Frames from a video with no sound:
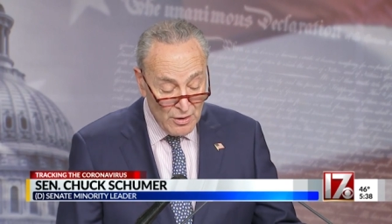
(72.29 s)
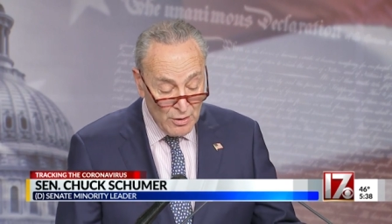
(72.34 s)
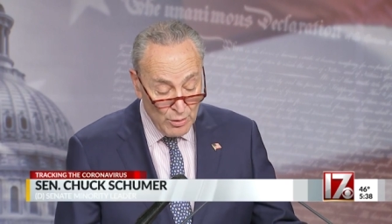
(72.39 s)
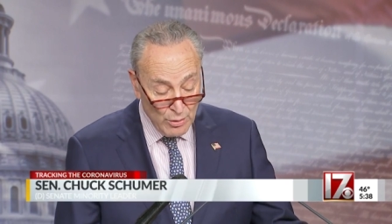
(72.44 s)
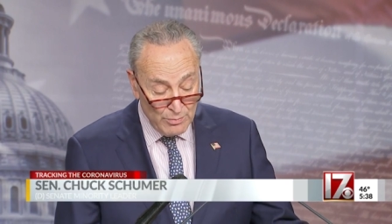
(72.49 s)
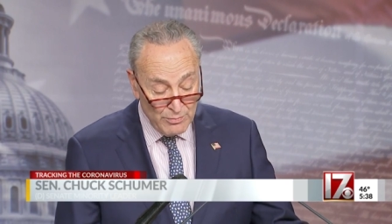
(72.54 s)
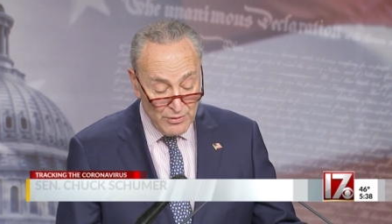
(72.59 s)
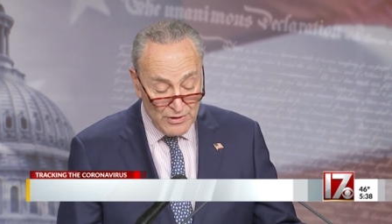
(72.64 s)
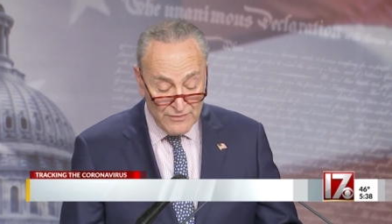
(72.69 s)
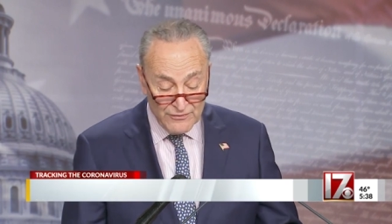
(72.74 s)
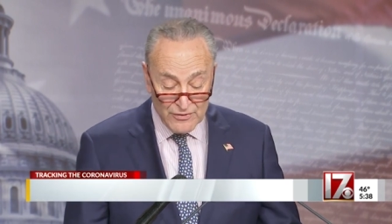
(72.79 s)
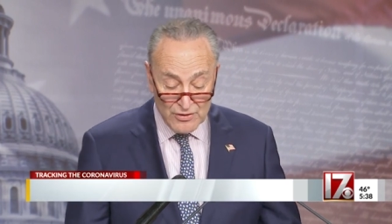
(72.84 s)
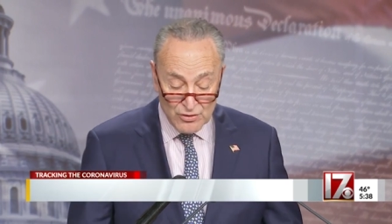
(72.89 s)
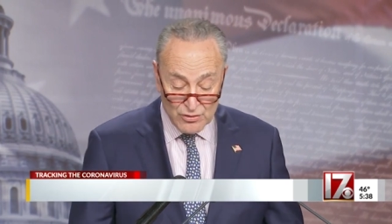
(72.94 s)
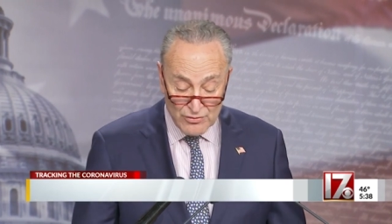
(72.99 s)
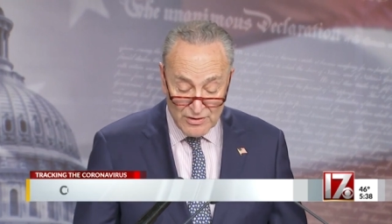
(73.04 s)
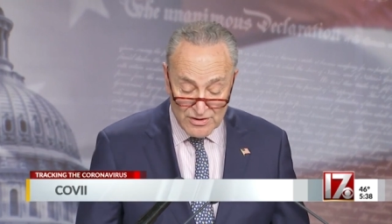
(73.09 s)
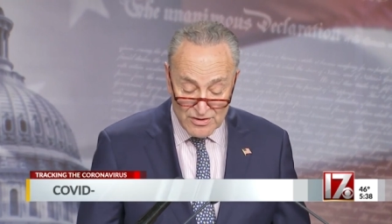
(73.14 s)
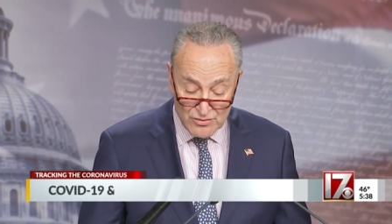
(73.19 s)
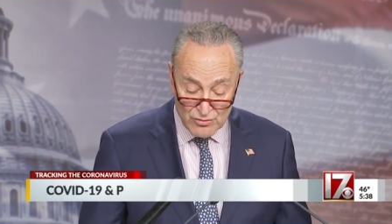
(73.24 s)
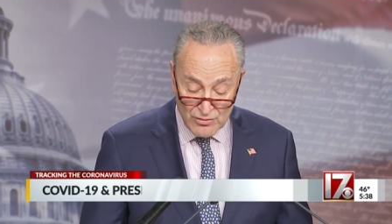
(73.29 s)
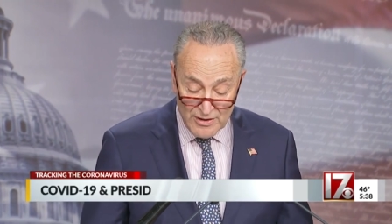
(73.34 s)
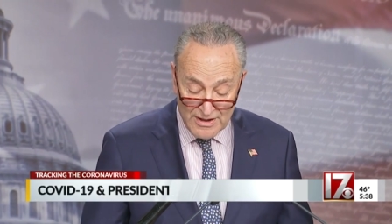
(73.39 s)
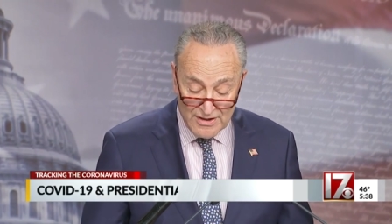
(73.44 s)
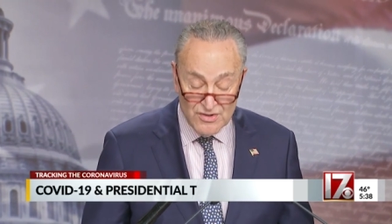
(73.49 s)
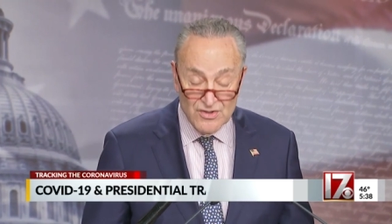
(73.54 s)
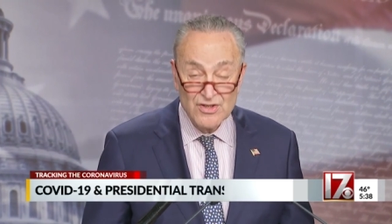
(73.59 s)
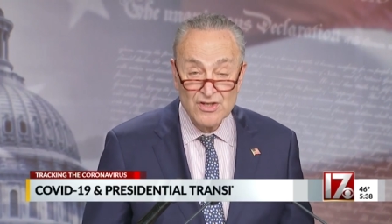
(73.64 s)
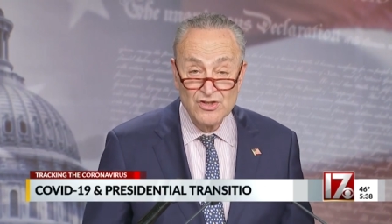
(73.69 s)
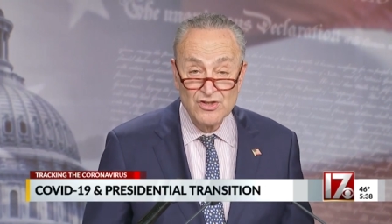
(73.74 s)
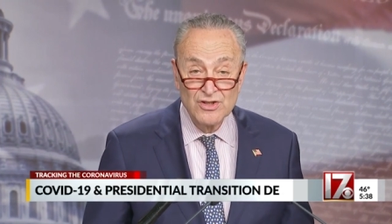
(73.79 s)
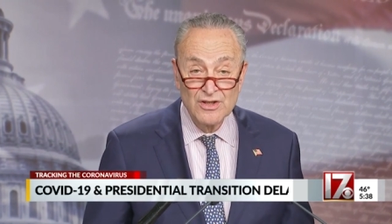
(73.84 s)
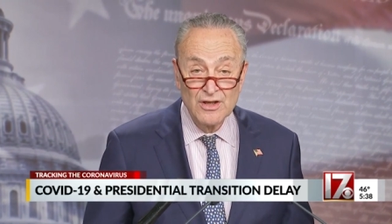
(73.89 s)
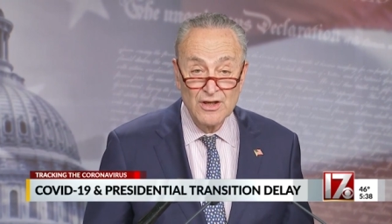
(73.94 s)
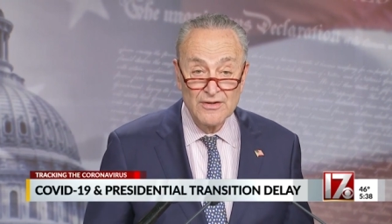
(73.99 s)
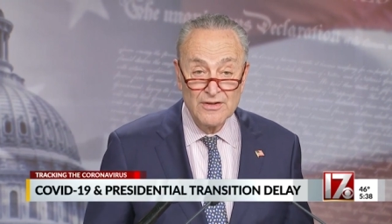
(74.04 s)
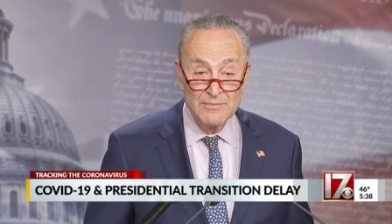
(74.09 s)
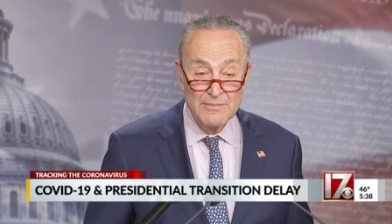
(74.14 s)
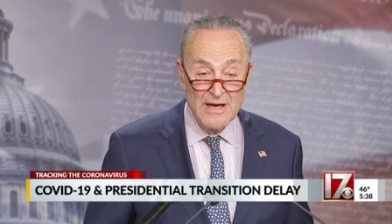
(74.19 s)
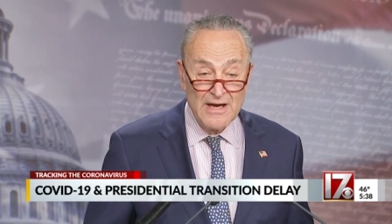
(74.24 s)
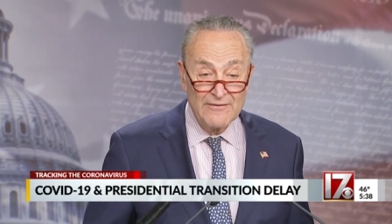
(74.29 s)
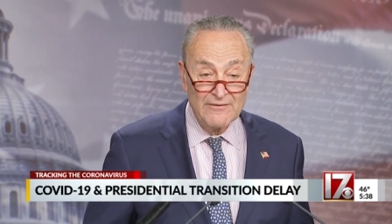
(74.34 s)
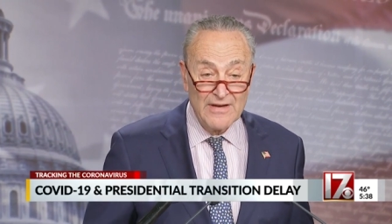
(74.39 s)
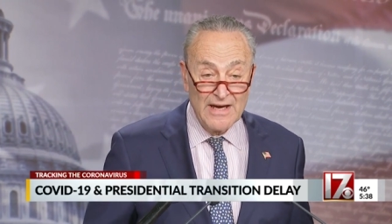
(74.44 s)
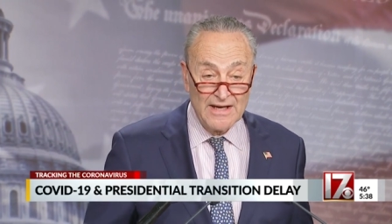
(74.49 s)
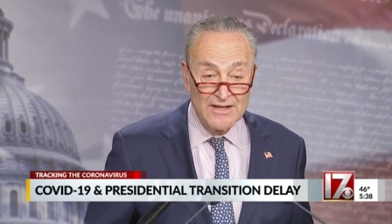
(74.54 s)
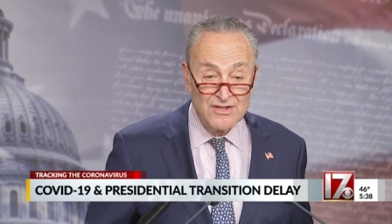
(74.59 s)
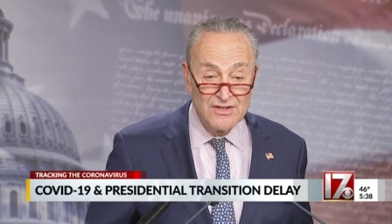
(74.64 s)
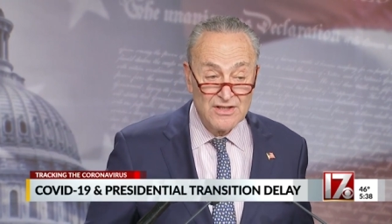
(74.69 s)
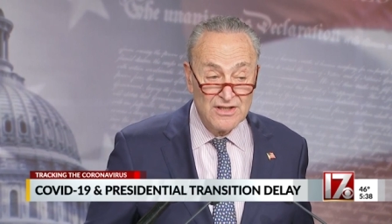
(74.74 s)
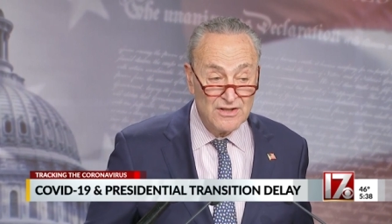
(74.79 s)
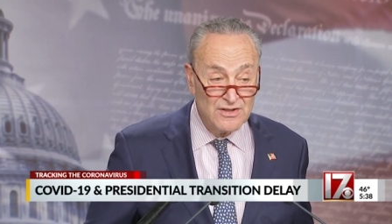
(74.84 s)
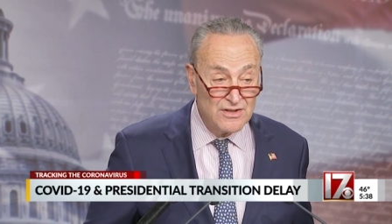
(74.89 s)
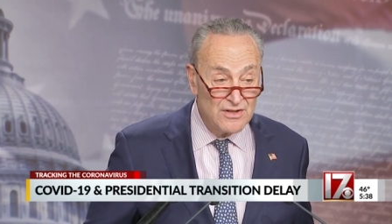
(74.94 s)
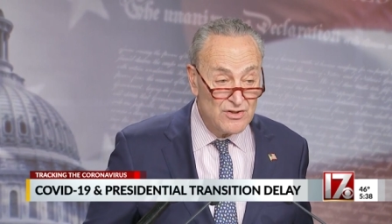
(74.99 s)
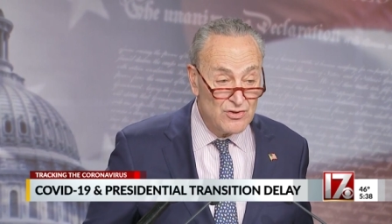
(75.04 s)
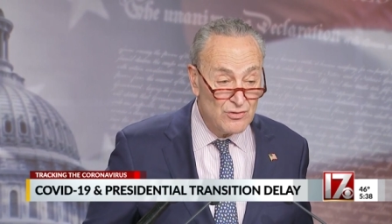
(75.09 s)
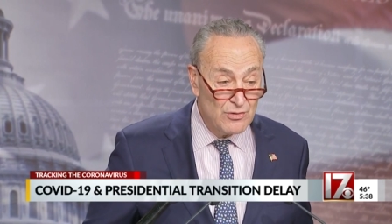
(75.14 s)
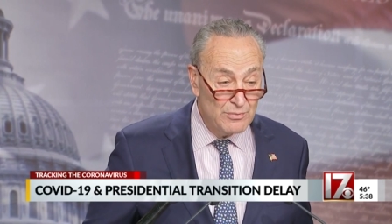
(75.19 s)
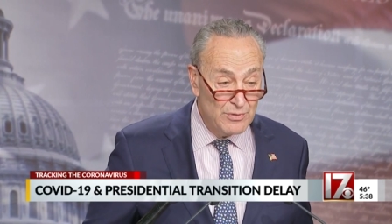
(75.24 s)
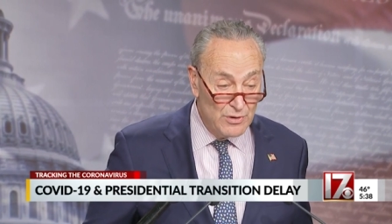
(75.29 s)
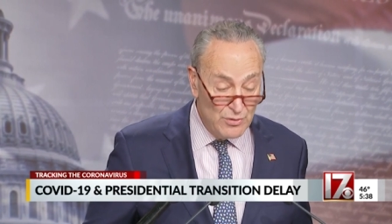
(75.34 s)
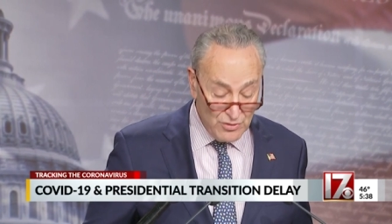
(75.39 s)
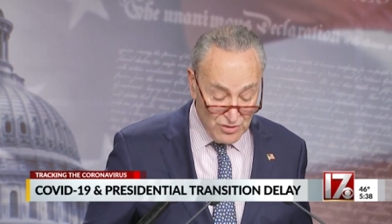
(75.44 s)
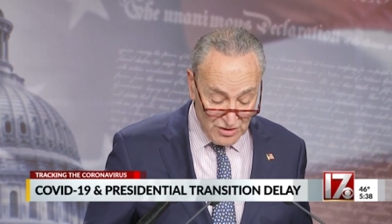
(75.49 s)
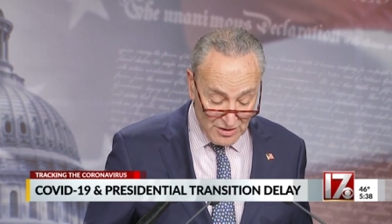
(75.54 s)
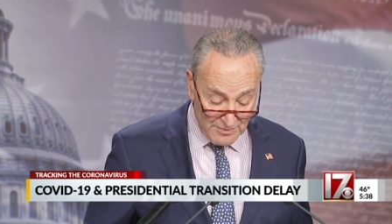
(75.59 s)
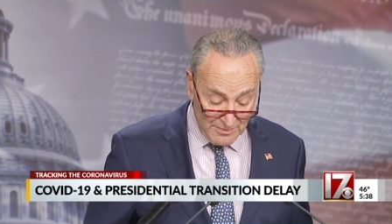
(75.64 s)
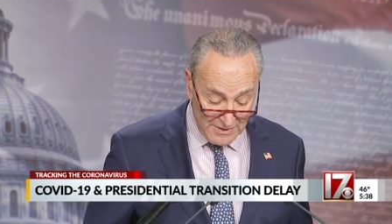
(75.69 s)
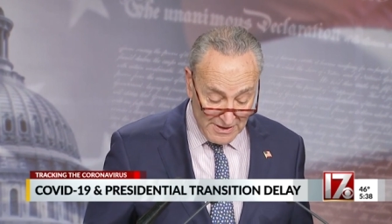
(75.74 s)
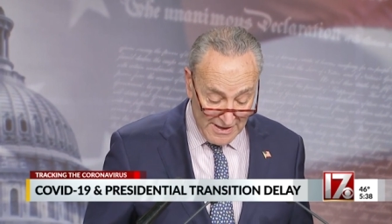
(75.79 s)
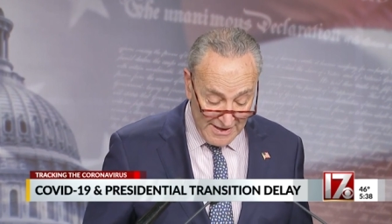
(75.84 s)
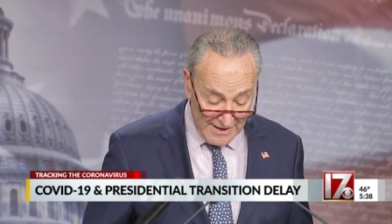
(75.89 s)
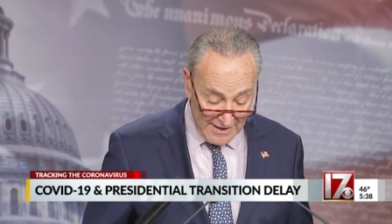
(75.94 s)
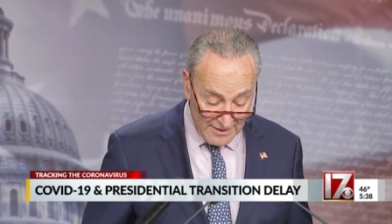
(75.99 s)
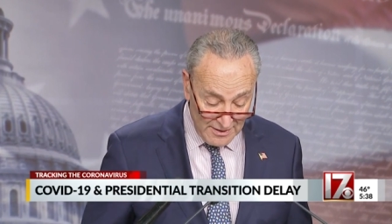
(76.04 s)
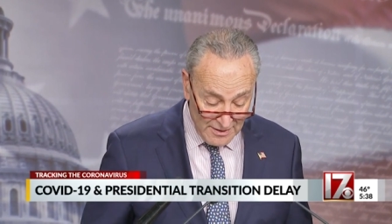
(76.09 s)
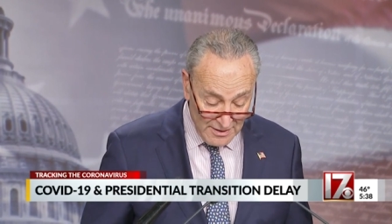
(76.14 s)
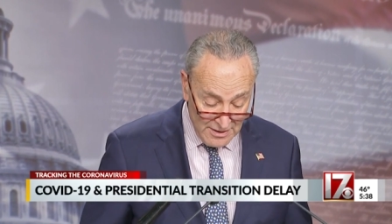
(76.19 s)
or brief the tr transition on the vaccine distribution plan.